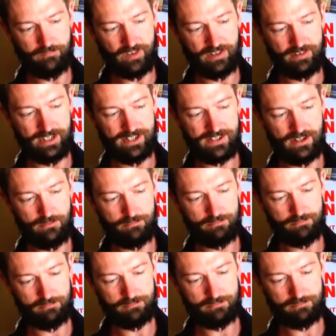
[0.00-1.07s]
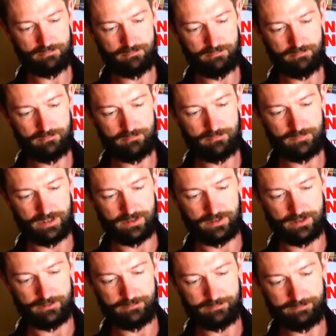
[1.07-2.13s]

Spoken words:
Did I say? I don't know.